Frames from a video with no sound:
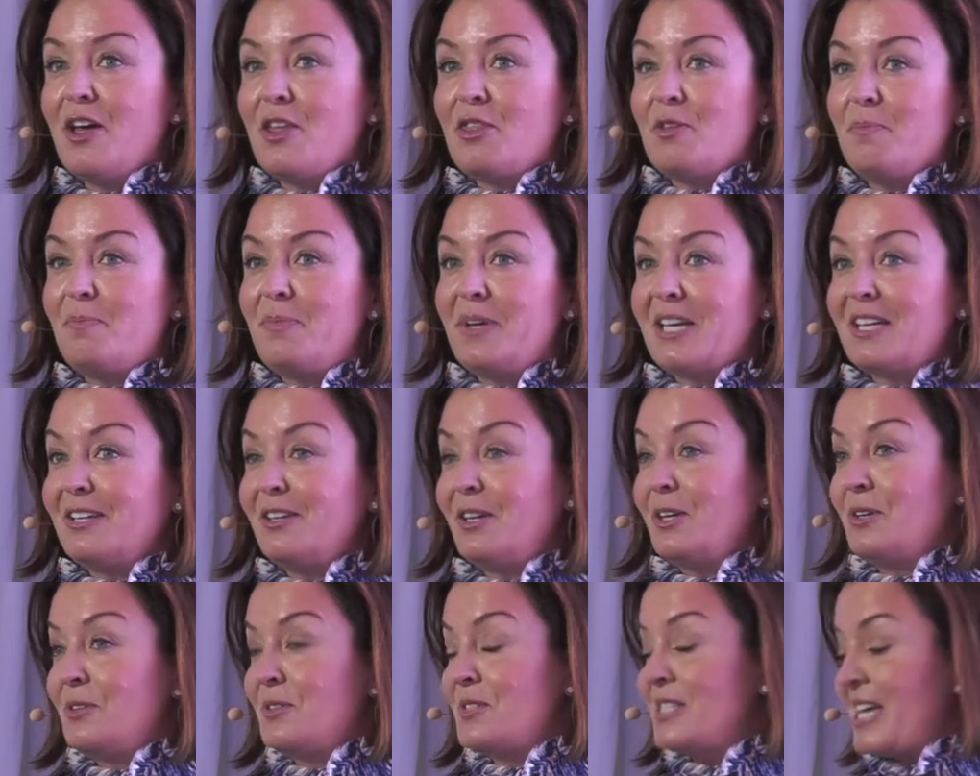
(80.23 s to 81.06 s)
The big
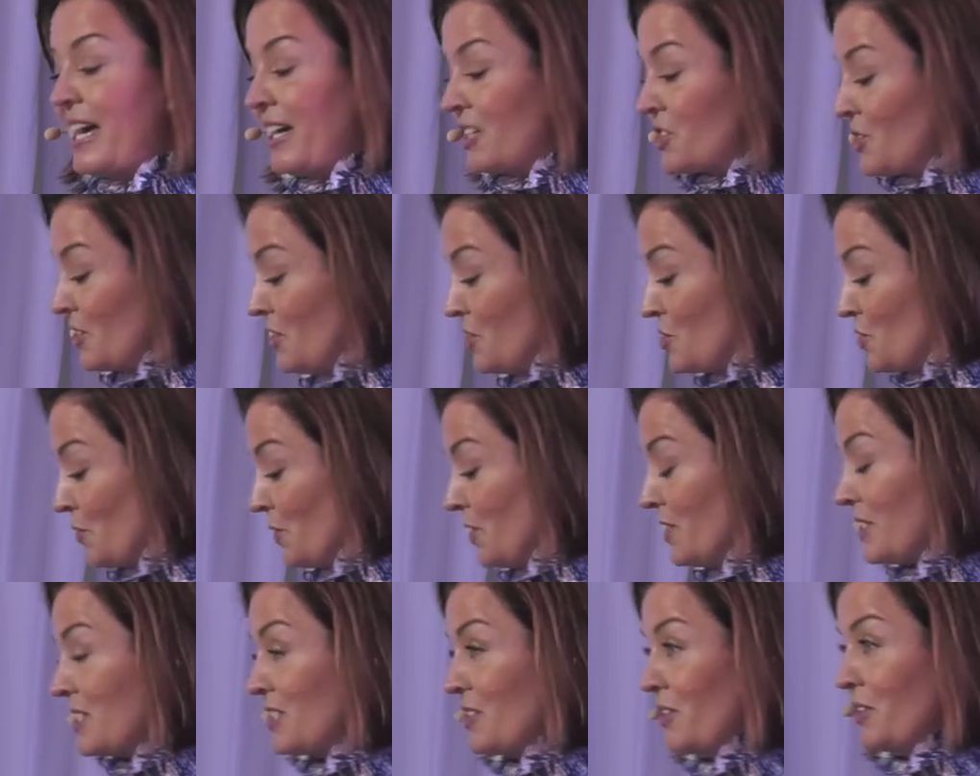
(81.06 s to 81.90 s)
news, actually,
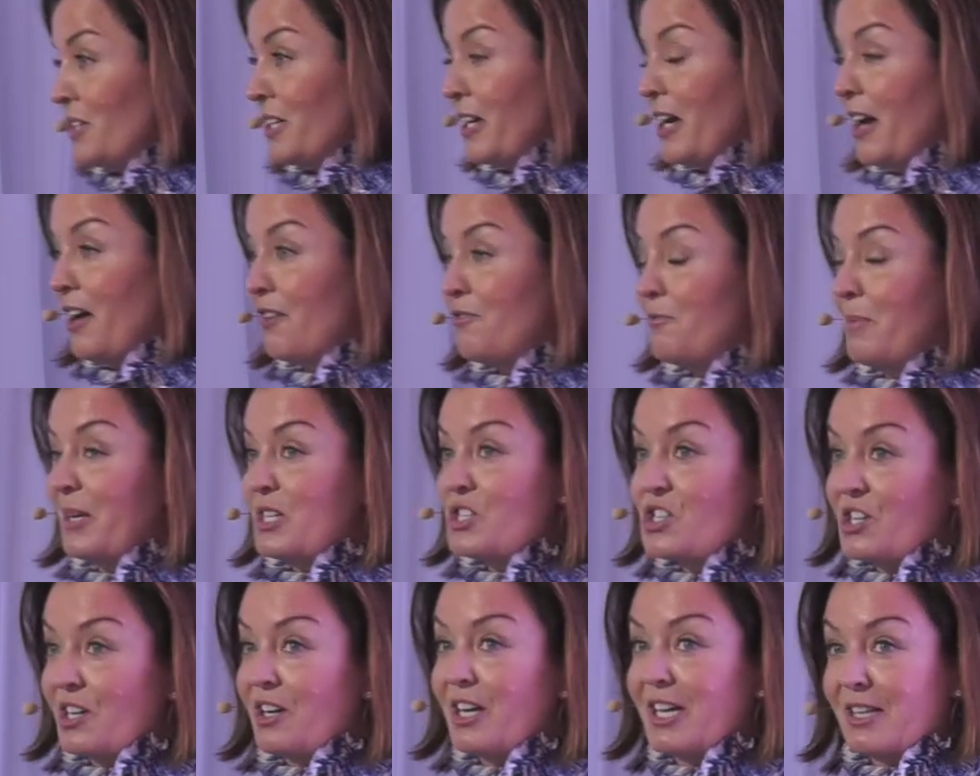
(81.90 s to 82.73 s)
Julia started off by
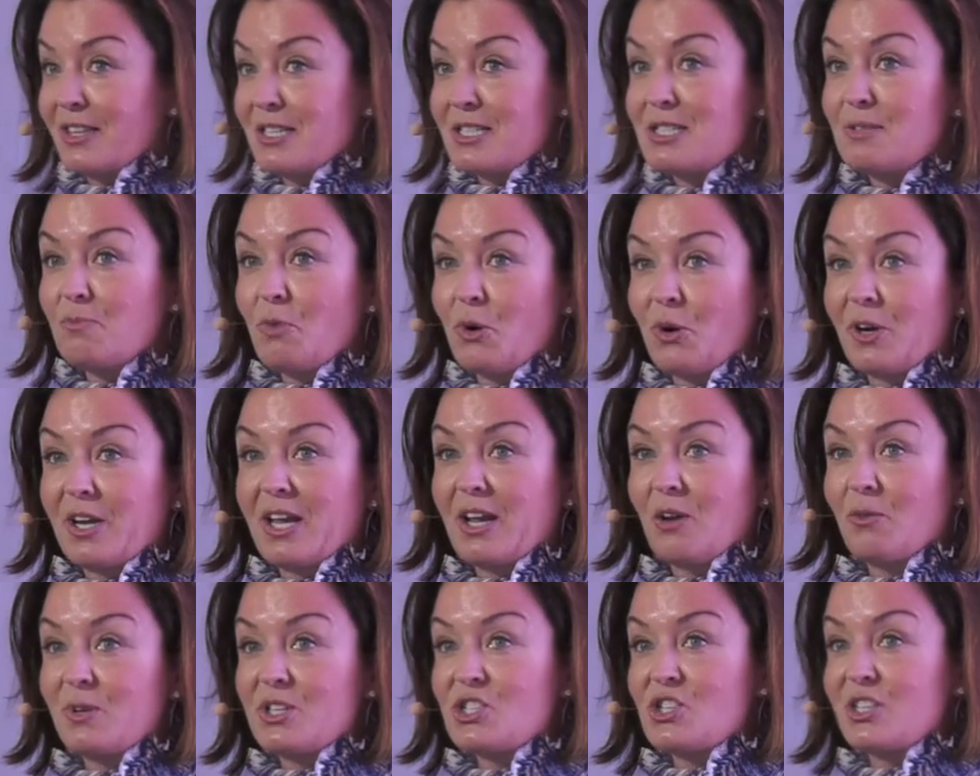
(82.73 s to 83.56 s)
sharing this
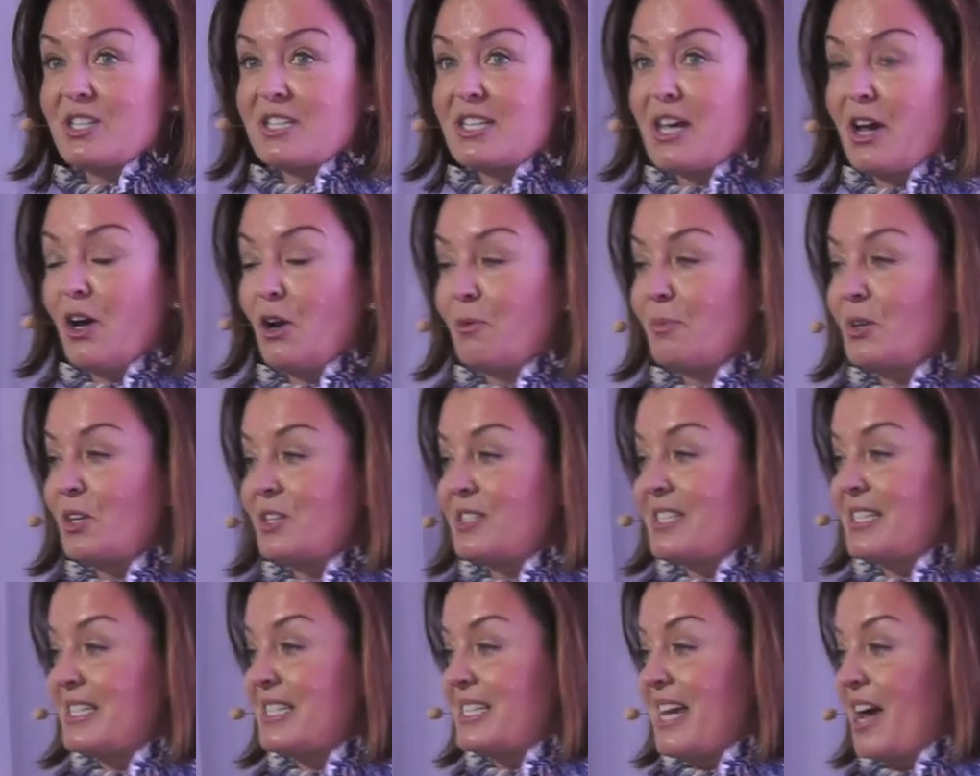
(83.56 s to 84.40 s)
morning, which is home
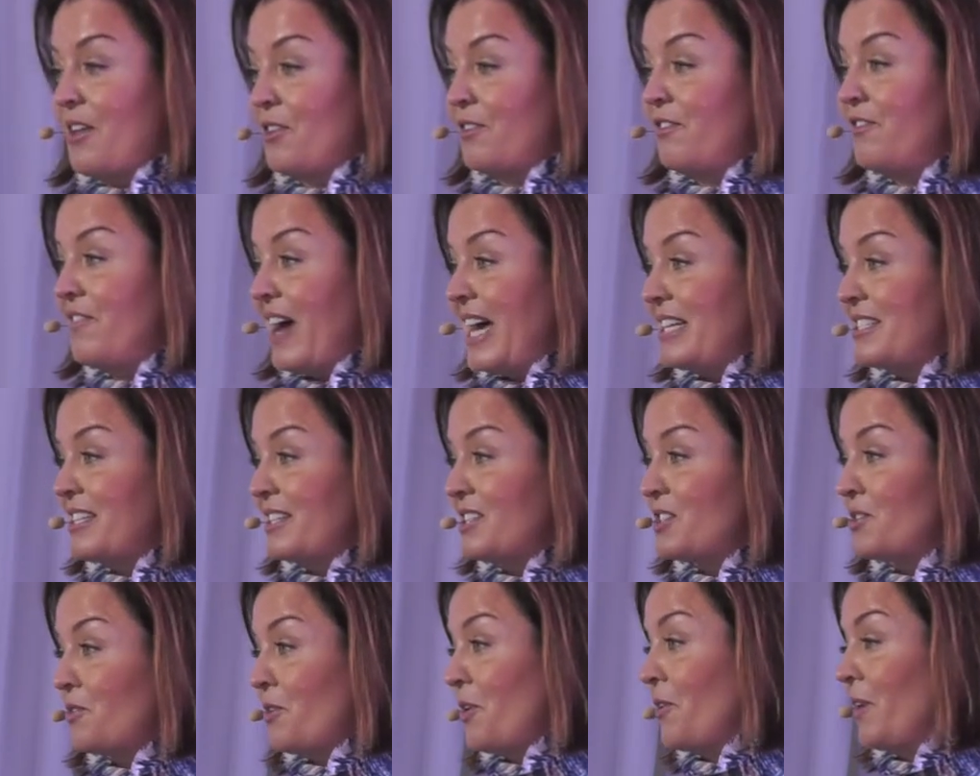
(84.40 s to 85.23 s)
goods is now the
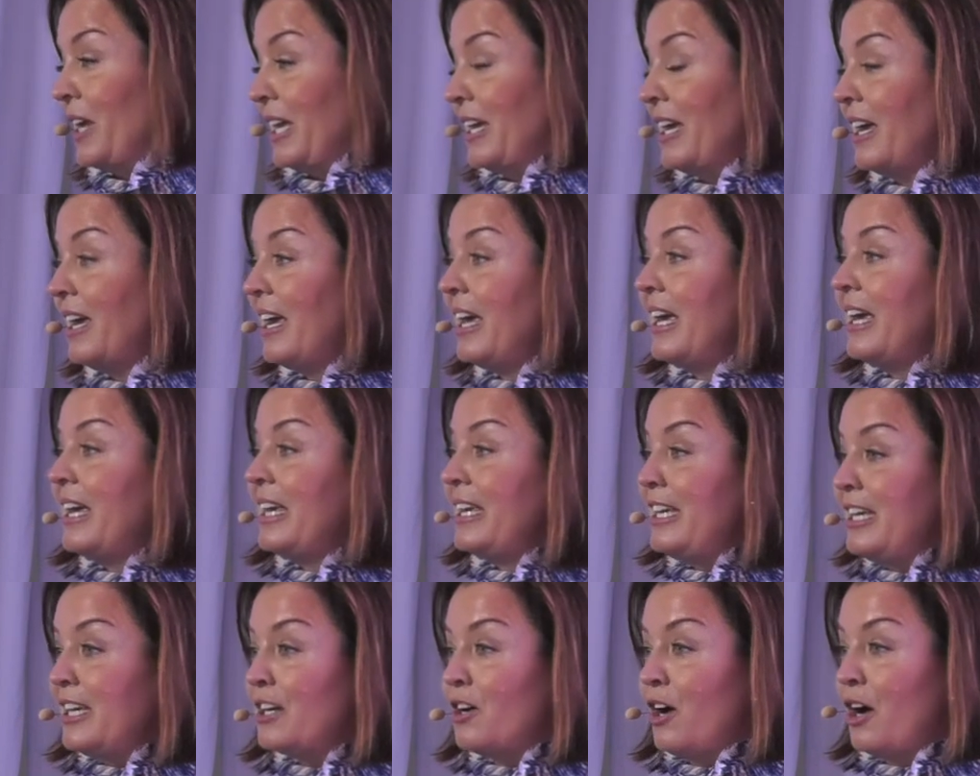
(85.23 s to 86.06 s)
fastest growing
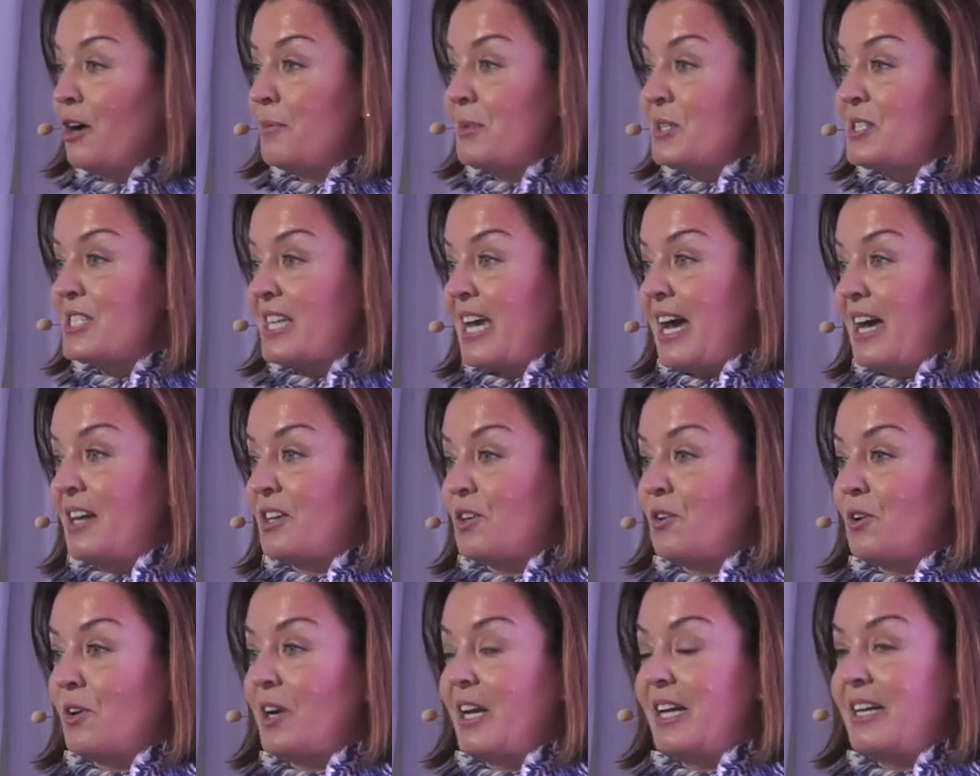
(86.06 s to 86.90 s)
e-commerce
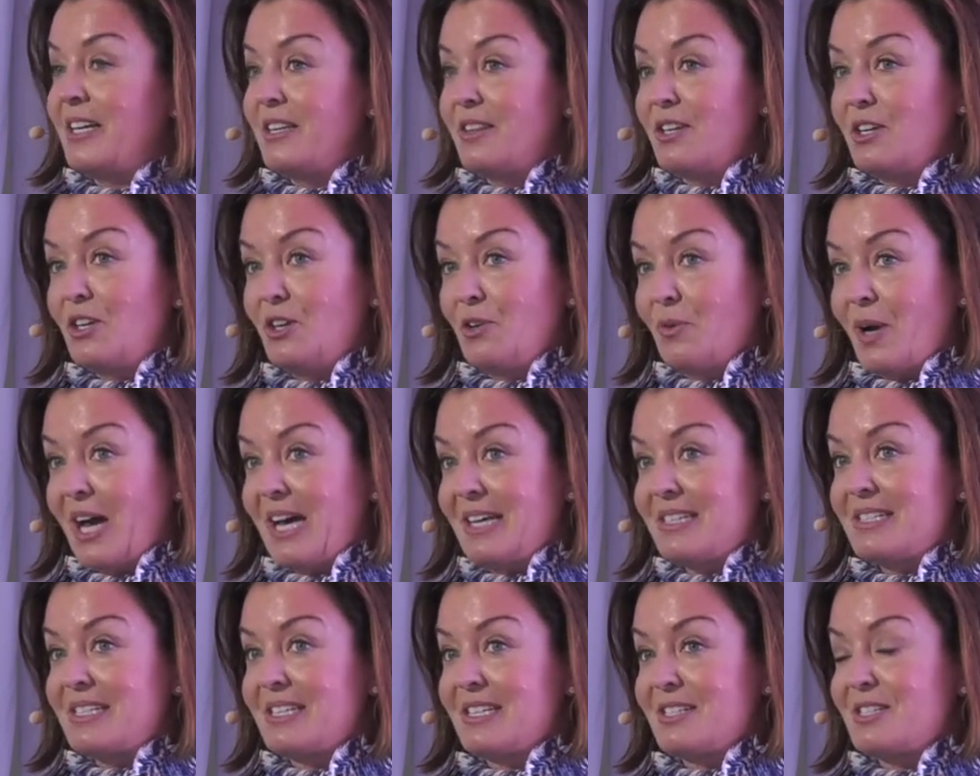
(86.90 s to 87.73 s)
category in the
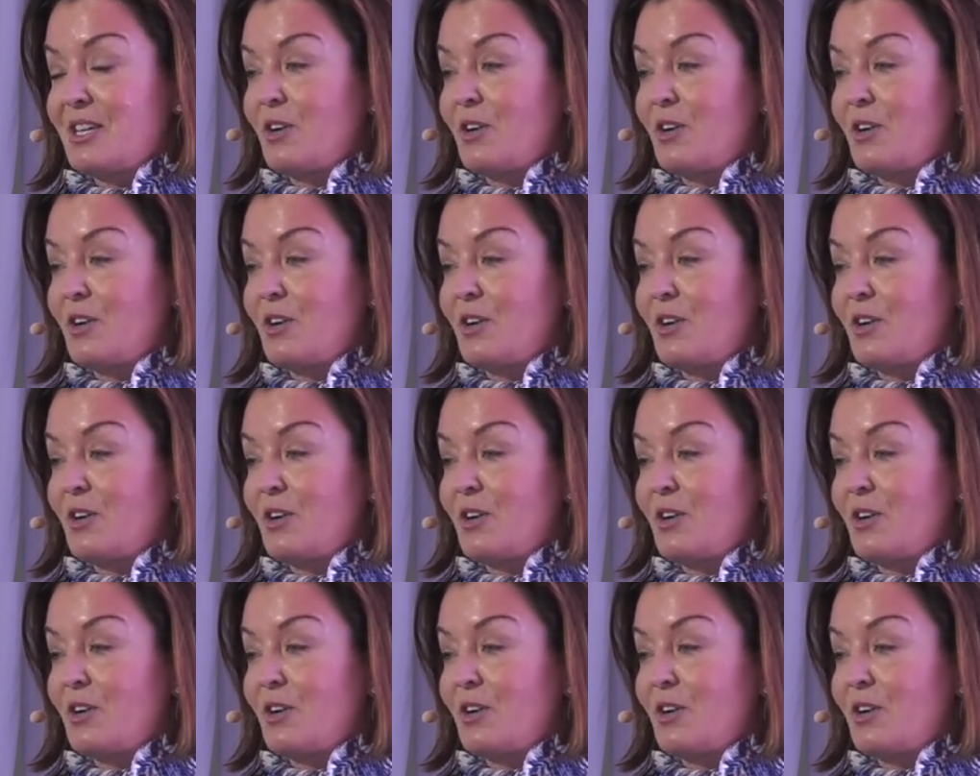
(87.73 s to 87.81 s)
US.